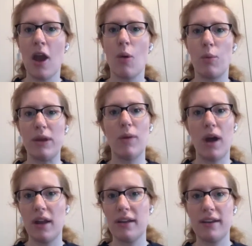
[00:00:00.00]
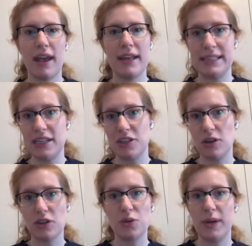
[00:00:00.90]
we want a digital
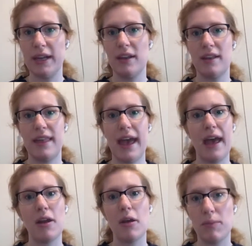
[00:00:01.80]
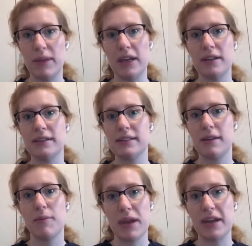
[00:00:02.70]
twin that mirrors
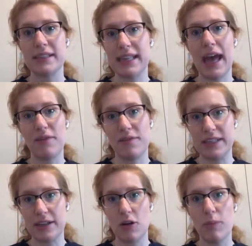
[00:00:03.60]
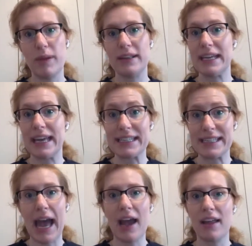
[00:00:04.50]
that physical building
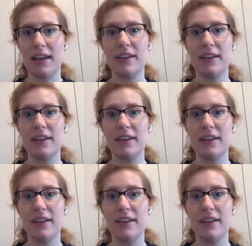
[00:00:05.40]
exactly.